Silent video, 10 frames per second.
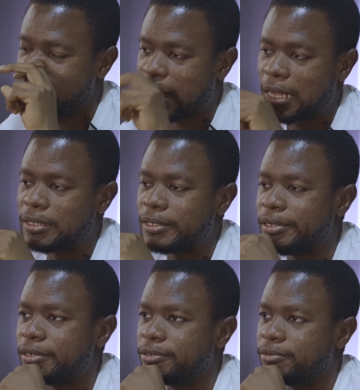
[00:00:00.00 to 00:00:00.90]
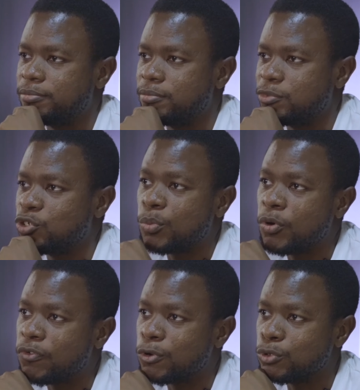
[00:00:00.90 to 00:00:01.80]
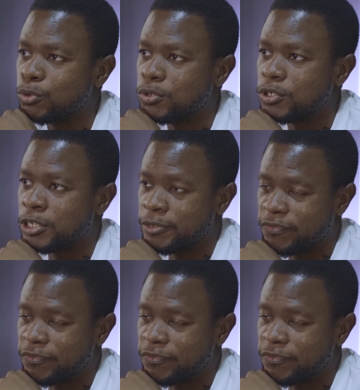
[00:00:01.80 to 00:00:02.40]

And some of all those